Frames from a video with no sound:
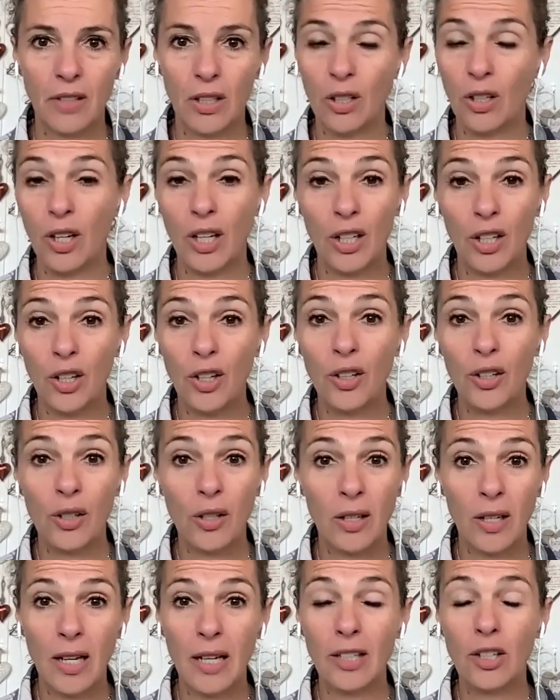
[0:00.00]
You know,
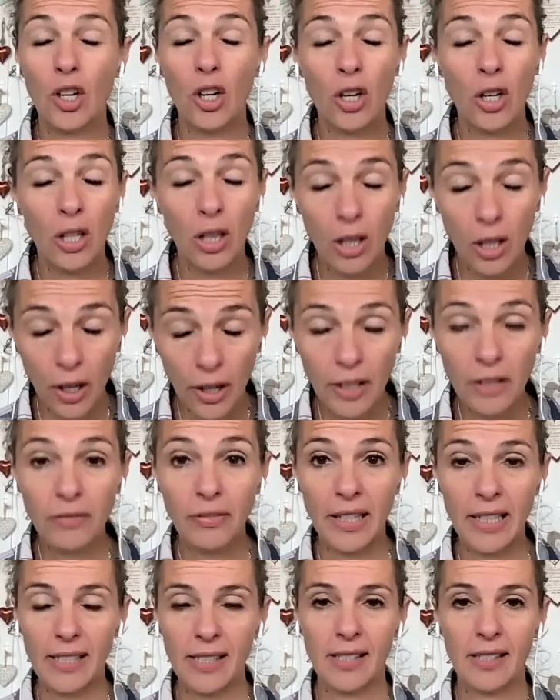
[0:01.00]
I know a lot
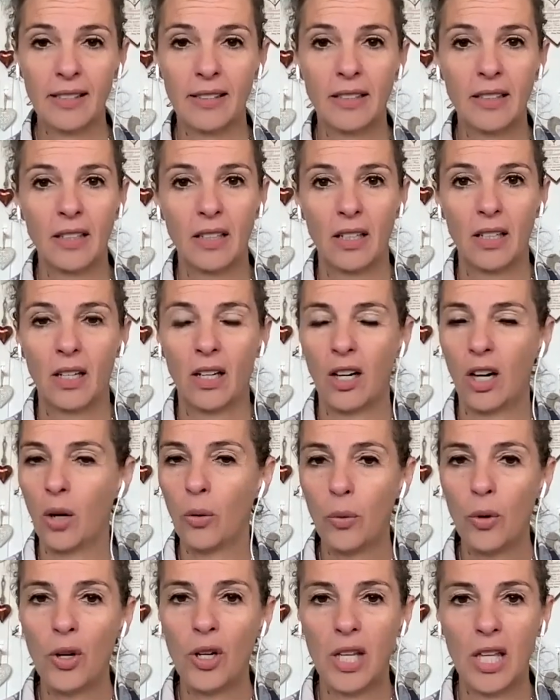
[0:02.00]
of us
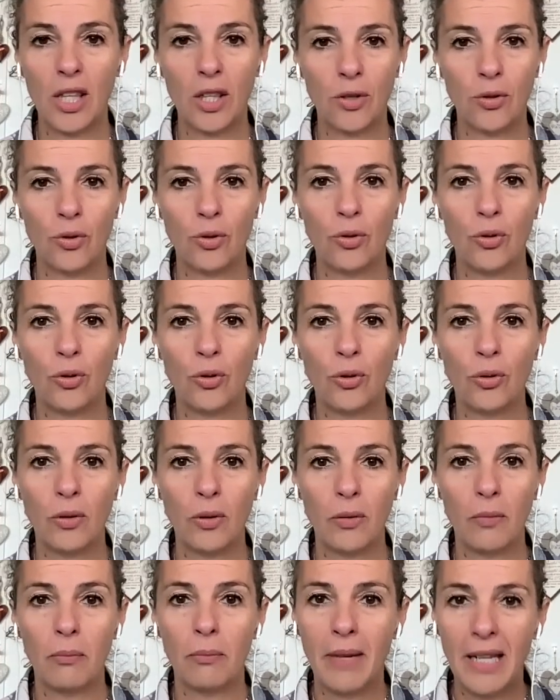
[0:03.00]
are working through
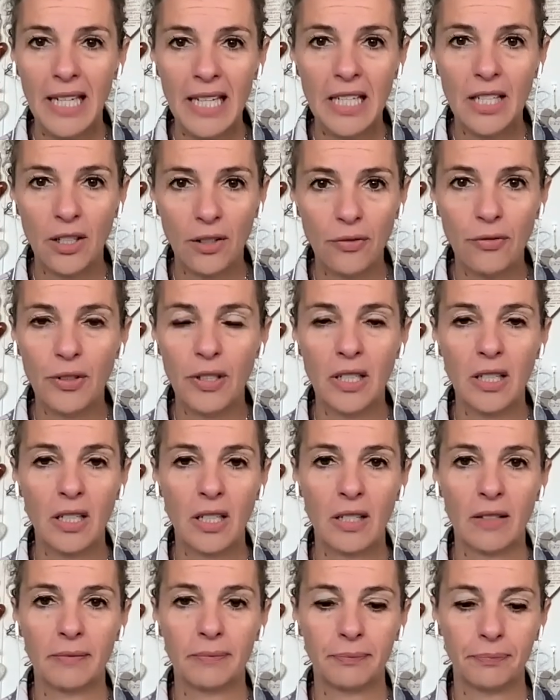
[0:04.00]
many
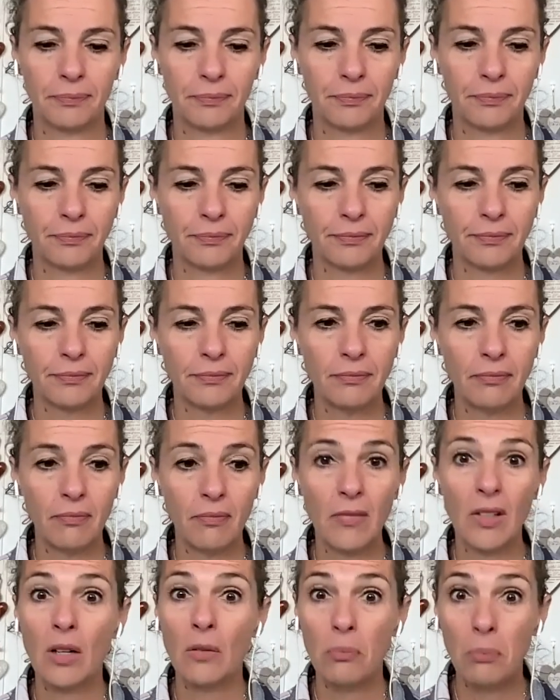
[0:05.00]
different
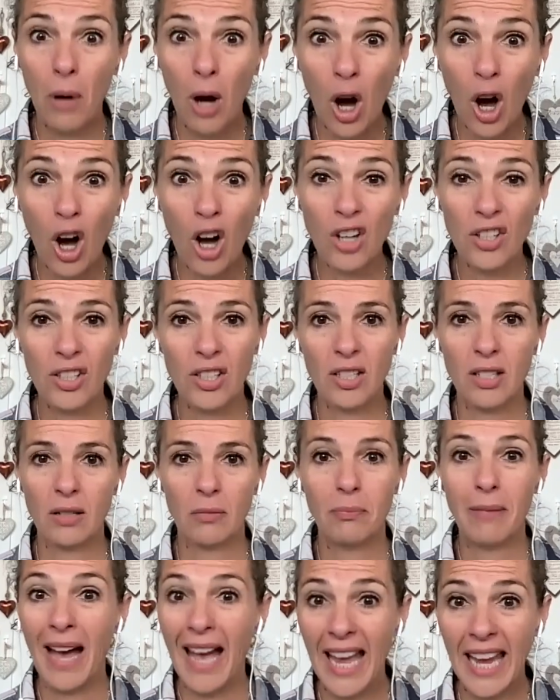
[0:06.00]

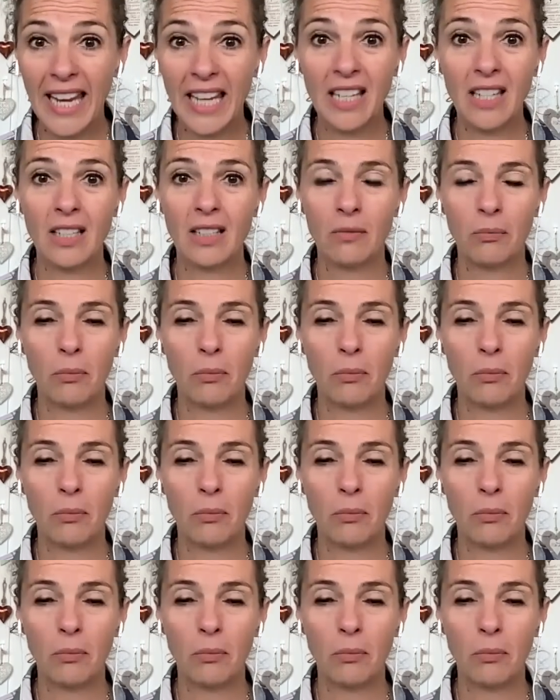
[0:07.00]
past pain,